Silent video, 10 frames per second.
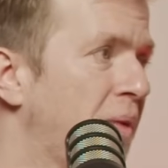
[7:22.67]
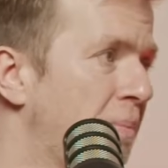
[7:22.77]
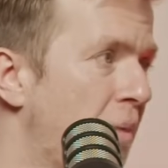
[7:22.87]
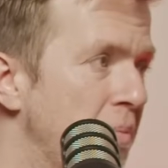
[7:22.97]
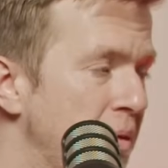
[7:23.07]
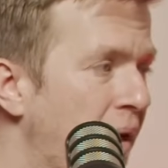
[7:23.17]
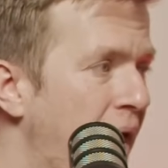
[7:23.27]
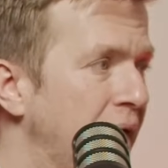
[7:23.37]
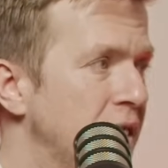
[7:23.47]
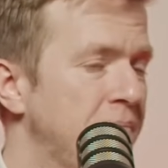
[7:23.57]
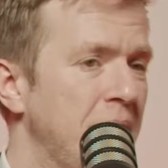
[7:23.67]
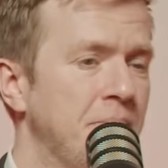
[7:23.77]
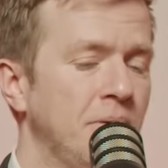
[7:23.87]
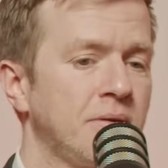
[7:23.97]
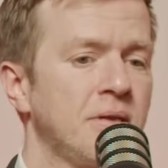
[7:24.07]
That might be playing into
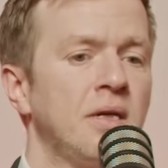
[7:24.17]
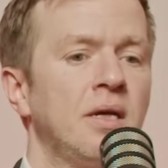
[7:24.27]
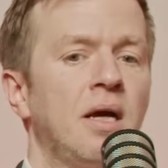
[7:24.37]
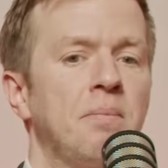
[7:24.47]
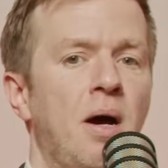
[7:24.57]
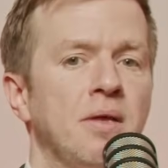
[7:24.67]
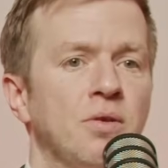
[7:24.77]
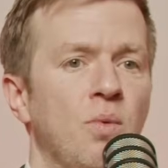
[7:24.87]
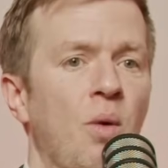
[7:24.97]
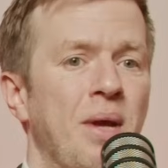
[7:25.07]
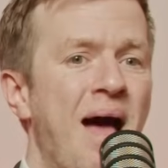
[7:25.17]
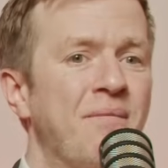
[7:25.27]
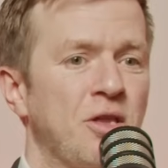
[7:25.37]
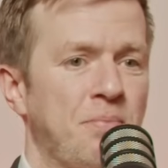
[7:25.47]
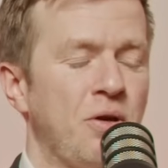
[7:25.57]
people's minds as well. We
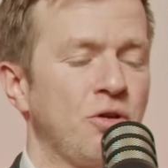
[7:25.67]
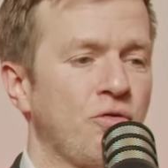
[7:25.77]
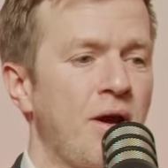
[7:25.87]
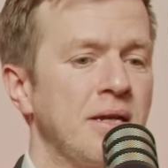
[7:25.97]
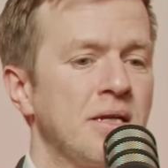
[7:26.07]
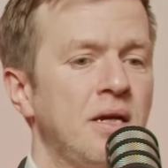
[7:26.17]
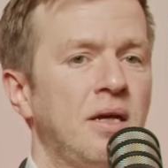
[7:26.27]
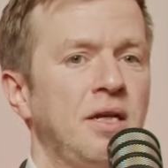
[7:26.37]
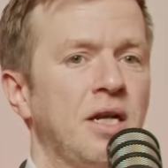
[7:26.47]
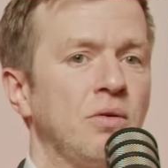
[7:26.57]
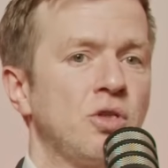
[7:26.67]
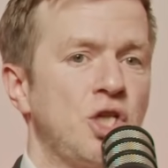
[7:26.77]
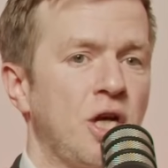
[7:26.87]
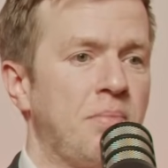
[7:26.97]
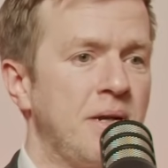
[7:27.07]
have experienced great,
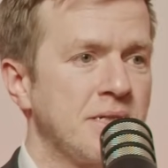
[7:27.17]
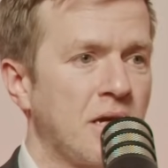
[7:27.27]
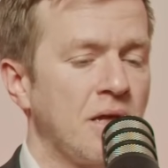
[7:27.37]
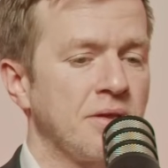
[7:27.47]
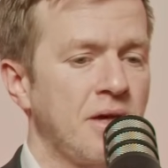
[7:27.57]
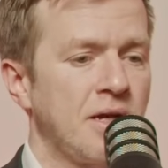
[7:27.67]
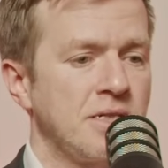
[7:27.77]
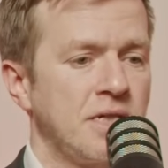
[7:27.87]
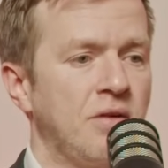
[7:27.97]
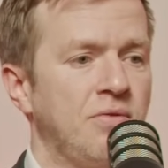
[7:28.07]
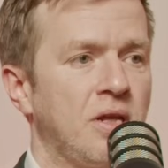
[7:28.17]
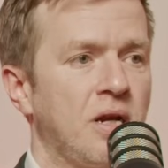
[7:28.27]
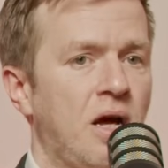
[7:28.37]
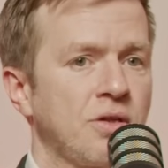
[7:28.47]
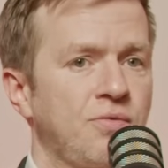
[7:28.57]
geopolitical uncertainty over the
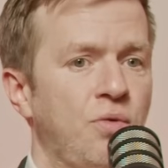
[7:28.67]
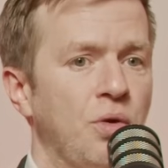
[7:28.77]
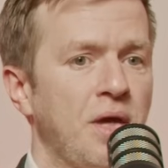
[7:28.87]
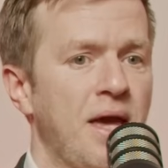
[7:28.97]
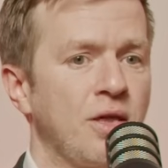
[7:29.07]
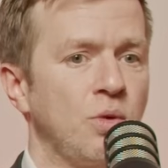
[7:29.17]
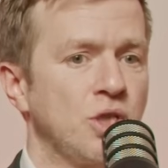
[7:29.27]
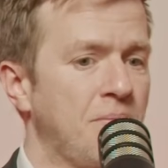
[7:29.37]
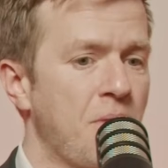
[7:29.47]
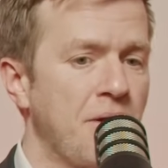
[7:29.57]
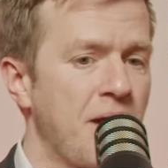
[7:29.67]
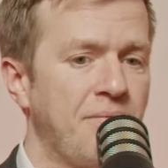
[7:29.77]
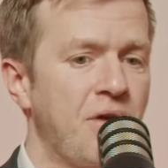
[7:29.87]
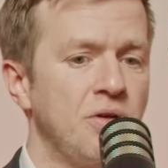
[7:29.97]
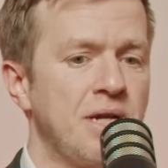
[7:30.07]
last 4 years, which I
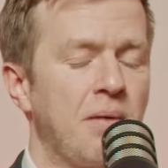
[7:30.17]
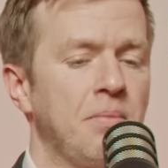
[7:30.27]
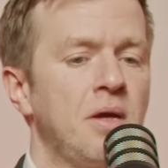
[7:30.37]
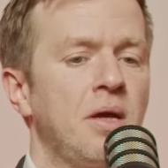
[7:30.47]
have no doubt